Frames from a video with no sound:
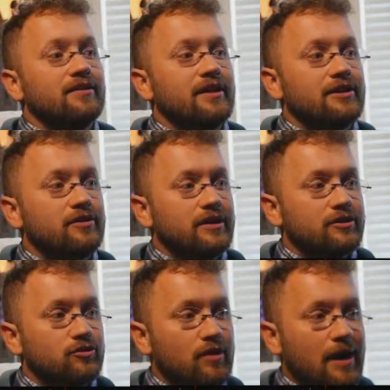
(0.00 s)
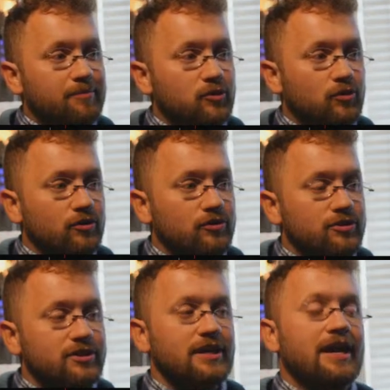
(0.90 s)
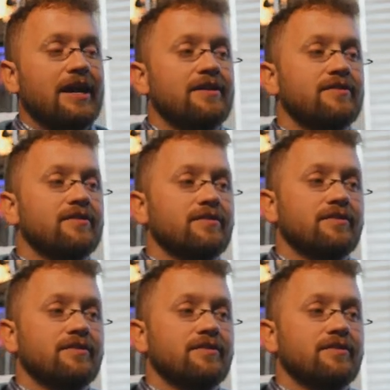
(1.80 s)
Then you get trapped orders, and